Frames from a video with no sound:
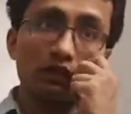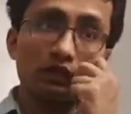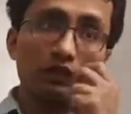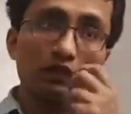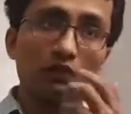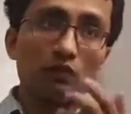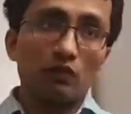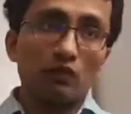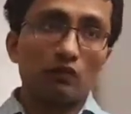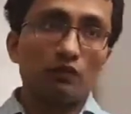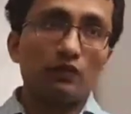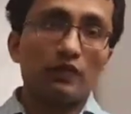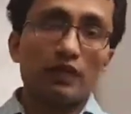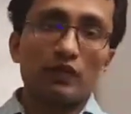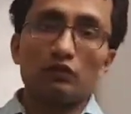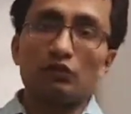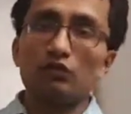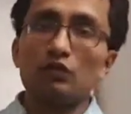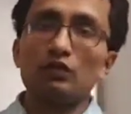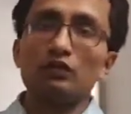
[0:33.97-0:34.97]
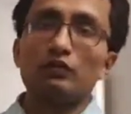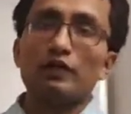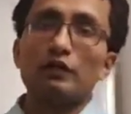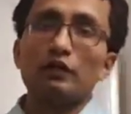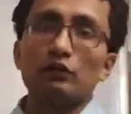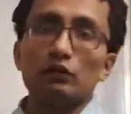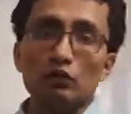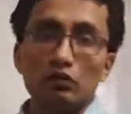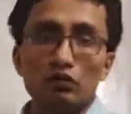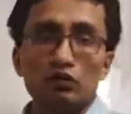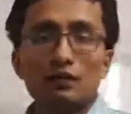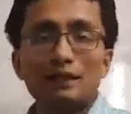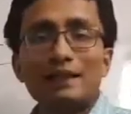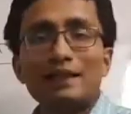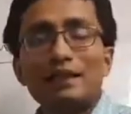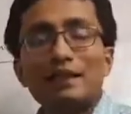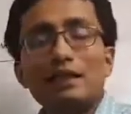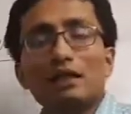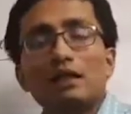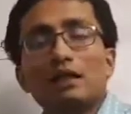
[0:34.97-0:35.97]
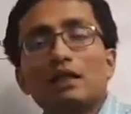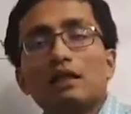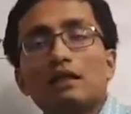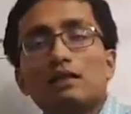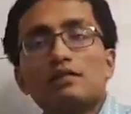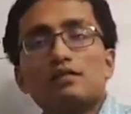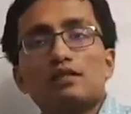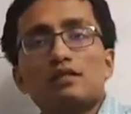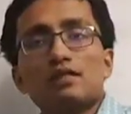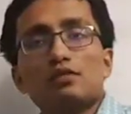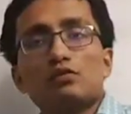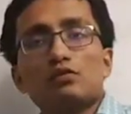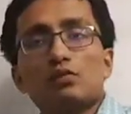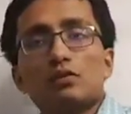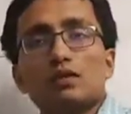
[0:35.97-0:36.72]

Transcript: here what we actually try to look is this: